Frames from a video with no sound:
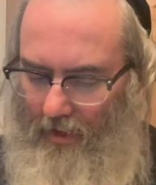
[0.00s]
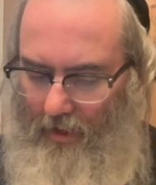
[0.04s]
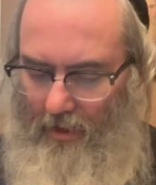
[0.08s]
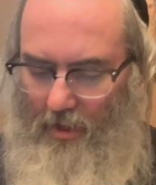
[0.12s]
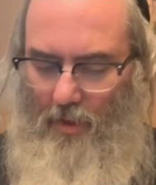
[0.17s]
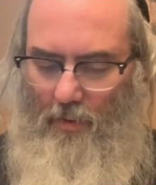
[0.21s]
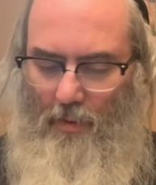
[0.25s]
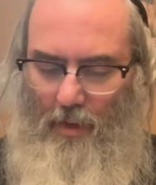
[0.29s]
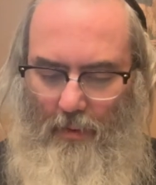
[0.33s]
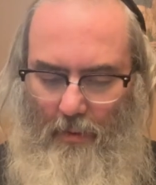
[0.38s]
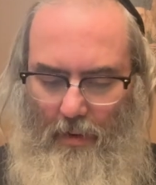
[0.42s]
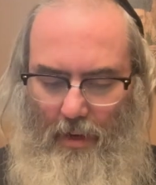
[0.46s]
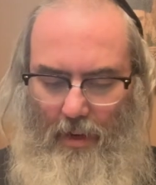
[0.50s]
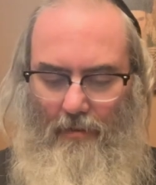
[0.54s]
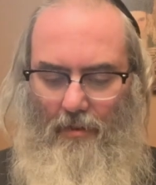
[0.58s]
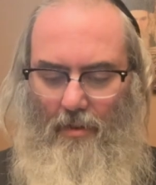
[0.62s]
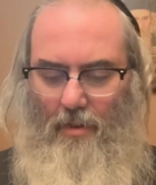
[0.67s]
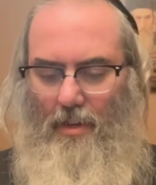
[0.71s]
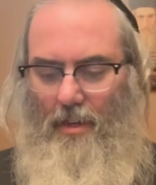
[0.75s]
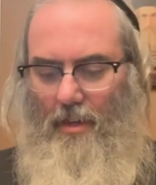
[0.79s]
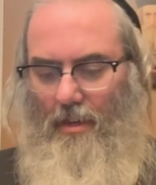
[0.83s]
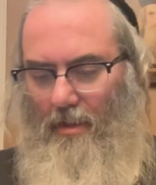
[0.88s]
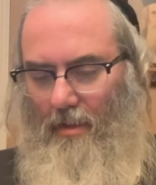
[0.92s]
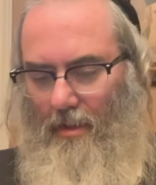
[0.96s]
sweet way of
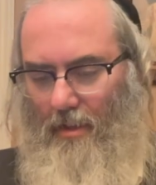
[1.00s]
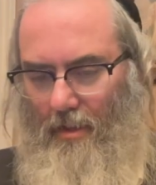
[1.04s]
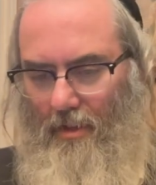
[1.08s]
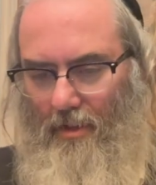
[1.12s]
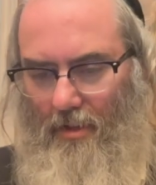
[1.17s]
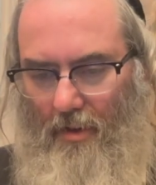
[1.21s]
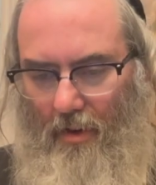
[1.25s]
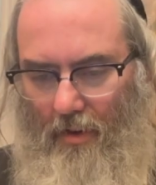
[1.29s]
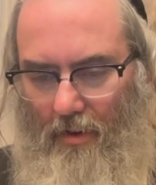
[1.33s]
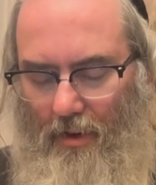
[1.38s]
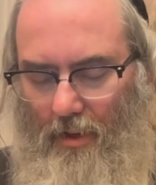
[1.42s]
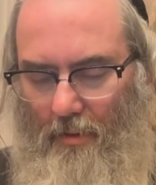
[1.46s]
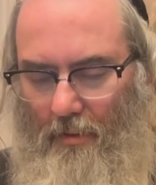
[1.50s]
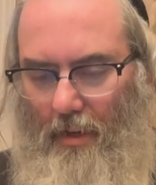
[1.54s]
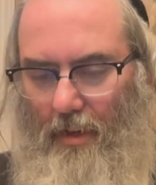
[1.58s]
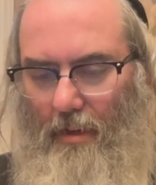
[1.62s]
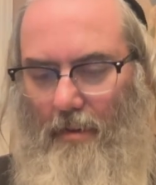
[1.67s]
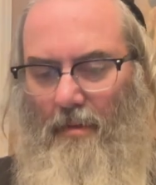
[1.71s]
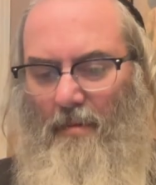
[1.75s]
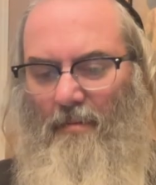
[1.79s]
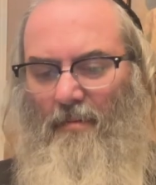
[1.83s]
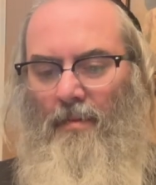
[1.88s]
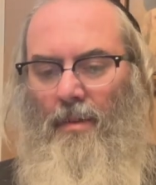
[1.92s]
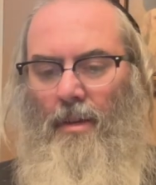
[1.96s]
learning these Torahs. But
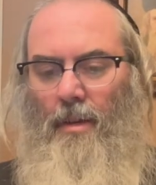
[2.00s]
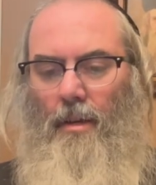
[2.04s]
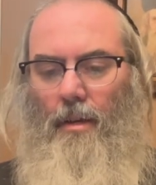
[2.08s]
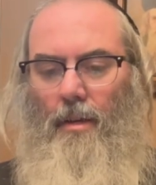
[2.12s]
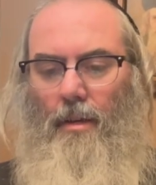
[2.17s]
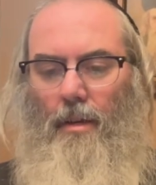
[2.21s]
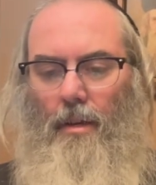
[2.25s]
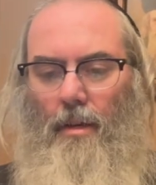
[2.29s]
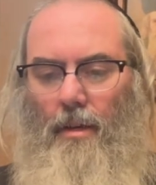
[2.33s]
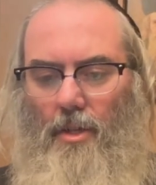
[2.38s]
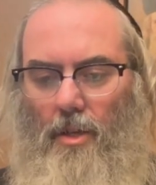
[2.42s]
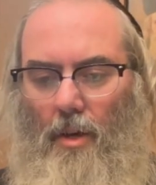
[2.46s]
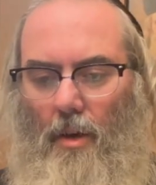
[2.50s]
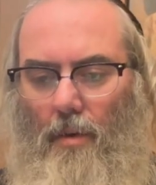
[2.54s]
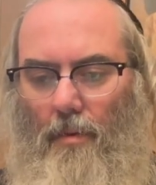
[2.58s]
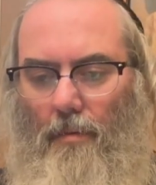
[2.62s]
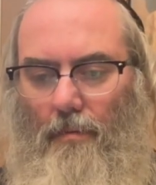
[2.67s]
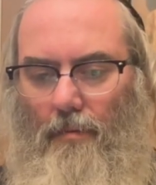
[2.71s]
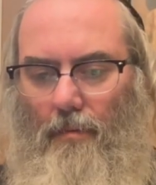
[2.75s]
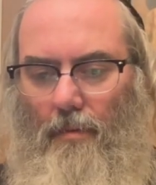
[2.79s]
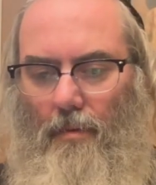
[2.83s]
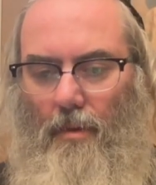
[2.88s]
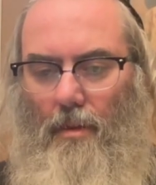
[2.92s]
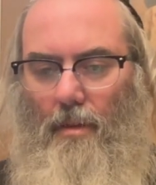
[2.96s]
so
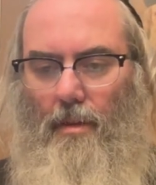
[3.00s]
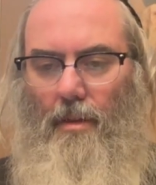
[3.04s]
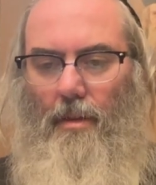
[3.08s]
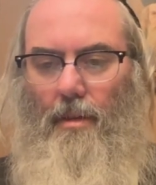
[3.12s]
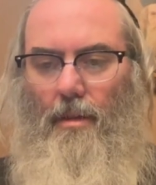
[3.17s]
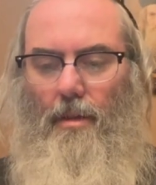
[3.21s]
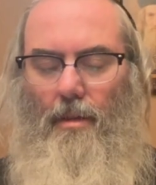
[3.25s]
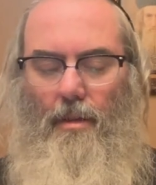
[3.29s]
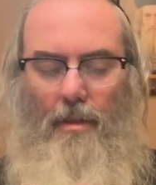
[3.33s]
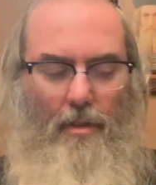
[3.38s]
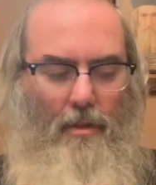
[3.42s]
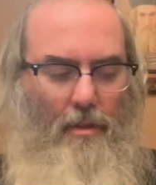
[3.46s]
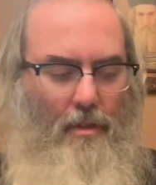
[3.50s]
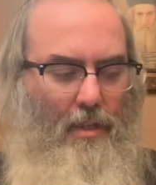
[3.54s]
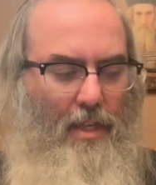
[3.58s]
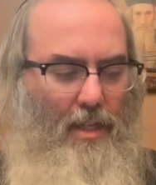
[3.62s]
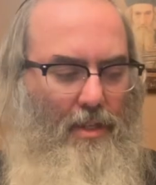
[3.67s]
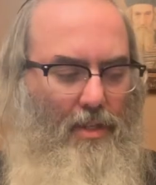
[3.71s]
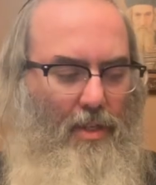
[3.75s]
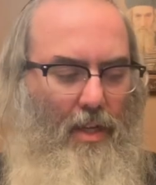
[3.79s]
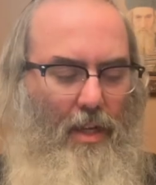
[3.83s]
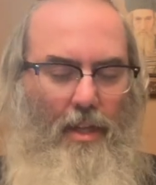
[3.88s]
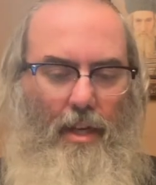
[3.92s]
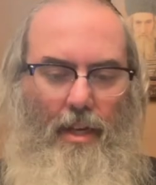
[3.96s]

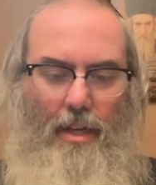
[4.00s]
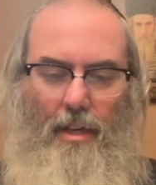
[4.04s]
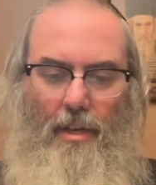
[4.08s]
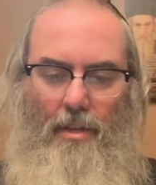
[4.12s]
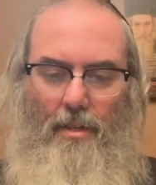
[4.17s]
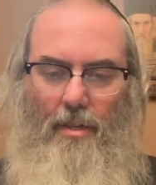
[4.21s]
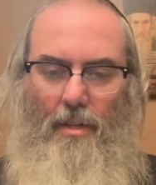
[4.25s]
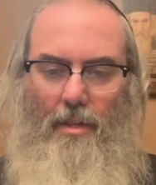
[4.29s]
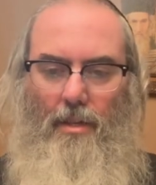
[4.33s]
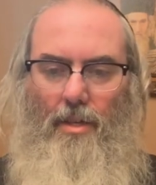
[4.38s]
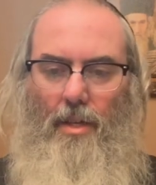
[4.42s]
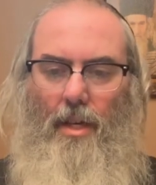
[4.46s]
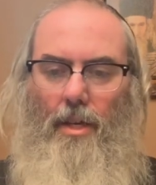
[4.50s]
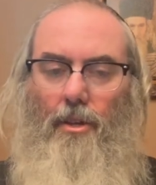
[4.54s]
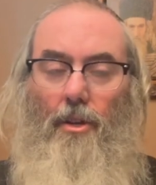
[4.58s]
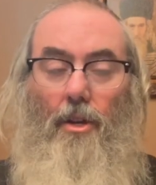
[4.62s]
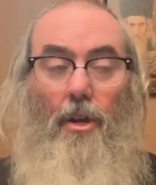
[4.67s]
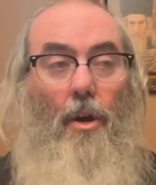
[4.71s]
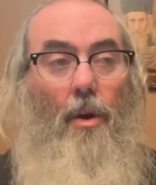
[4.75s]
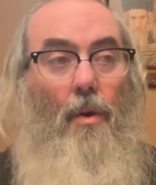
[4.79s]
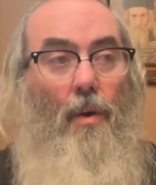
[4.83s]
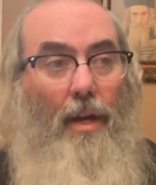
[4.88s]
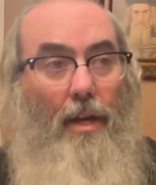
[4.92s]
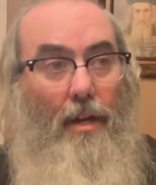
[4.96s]
let's say like this. Let's say you're
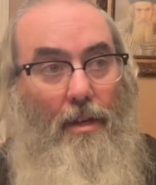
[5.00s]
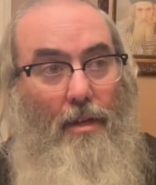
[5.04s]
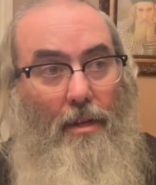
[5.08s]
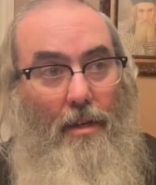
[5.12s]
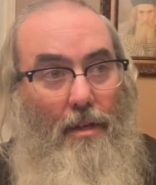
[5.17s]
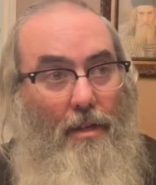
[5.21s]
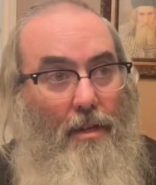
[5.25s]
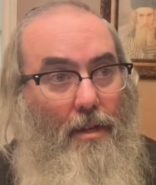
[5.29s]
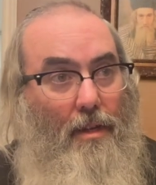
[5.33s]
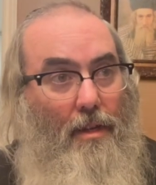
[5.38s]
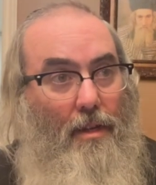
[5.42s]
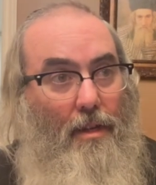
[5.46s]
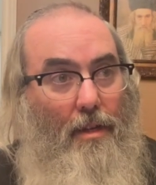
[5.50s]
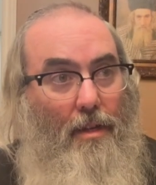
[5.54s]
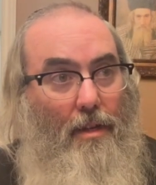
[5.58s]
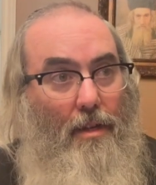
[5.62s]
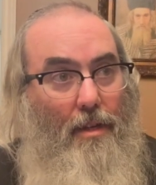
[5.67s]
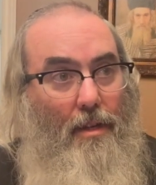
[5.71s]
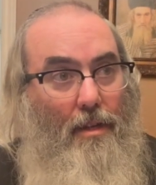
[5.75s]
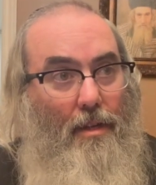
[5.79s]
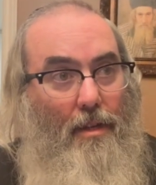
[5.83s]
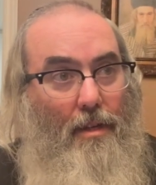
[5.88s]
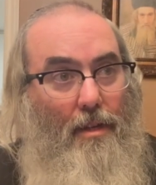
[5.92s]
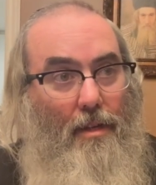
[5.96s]
going
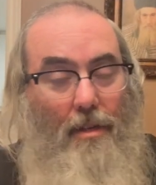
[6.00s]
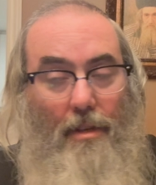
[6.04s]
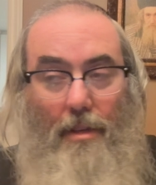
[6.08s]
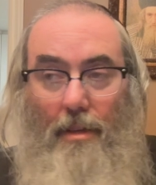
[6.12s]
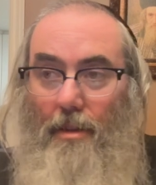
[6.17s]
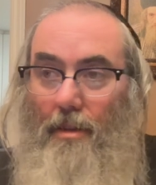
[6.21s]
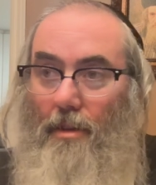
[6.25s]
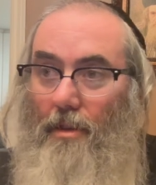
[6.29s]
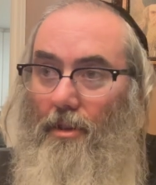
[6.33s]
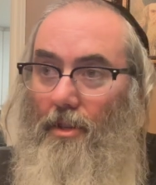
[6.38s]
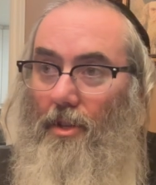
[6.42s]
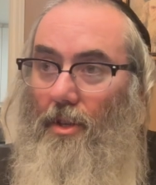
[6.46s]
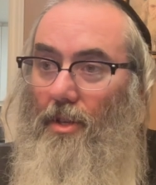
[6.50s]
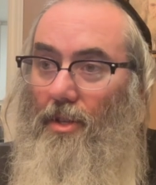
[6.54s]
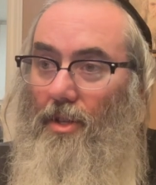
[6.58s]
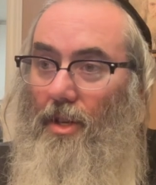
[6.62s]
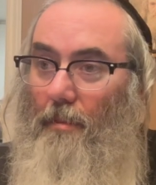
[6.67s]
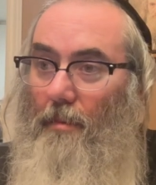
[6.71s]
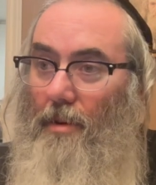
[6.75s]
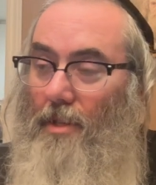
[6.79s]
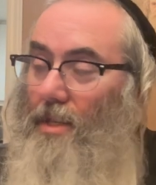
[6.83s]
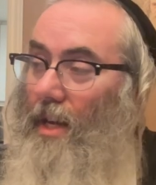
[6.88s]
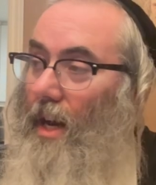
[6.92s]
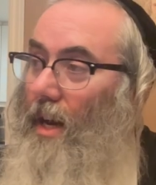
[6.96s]
to
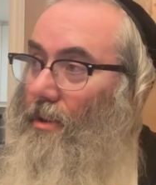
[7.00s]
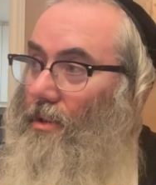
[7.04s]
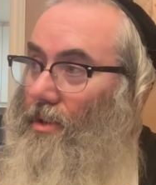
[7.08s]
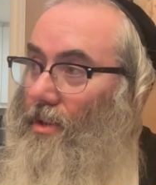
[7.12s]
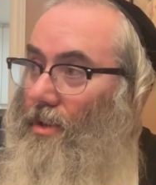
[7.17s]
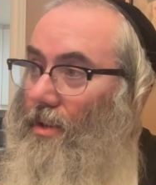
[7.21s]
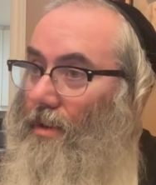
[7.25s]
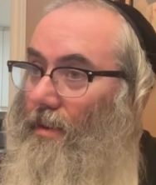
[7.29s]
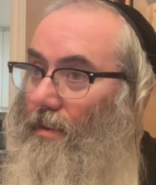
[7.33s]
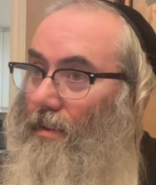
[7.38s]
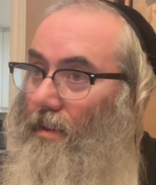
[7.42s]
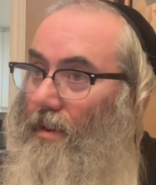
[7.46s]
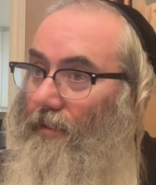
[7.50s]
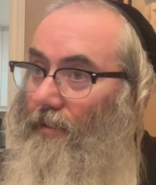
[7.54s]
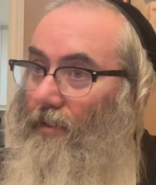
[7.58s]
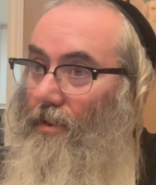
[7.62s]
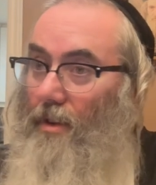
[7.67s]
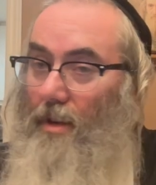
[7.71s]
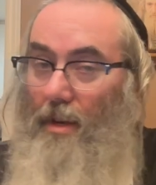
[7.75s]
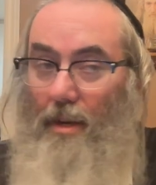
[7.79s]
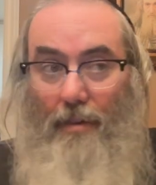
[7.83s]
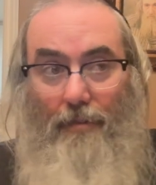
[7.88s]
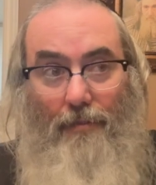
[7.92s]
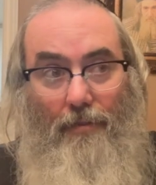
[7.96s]
someone's house for
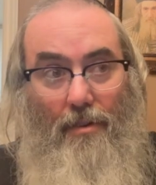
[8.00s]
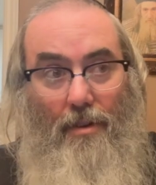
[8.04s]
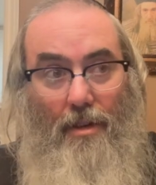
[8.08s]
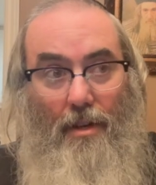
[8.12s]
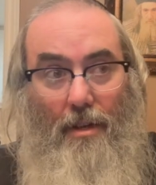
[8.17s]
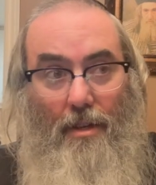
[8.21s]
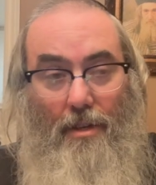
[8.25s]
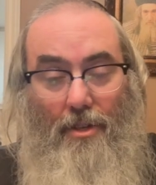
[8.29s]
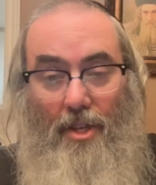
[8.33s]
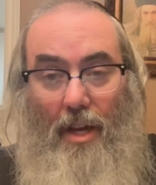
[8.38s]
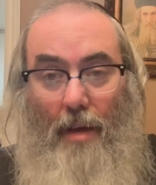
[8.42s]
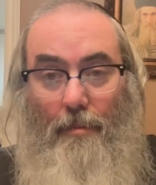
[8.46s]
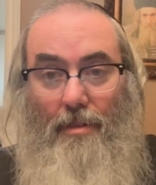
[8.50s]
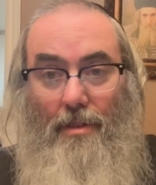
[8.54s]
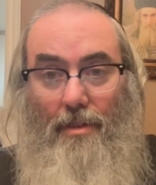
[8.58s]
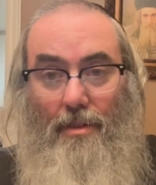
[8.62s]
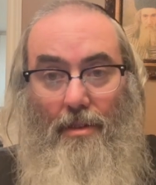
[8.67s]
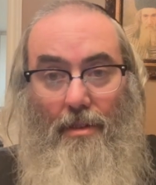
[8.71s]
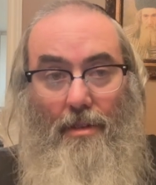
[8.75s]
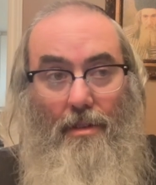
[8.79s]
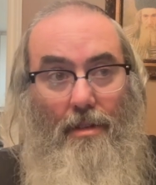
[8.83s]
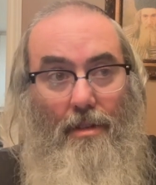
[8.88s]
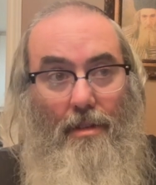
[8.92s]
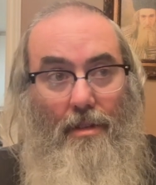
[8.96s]
a
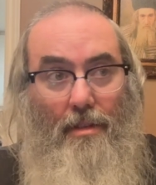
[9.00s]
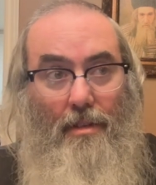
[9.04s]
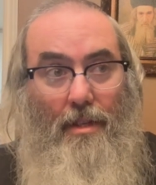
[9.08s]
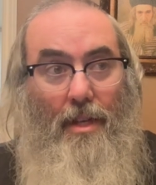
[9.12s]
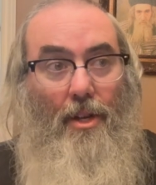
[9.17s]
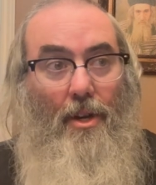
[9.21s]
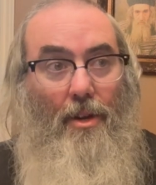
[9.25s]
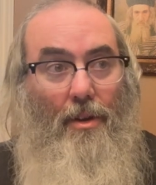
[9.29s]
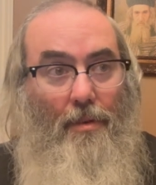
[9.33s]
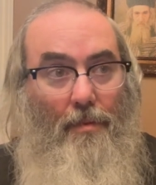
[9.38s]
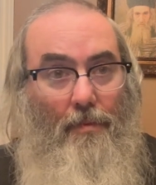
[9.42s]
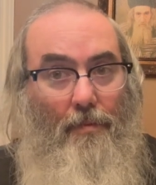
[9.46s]
Shabbos dinner.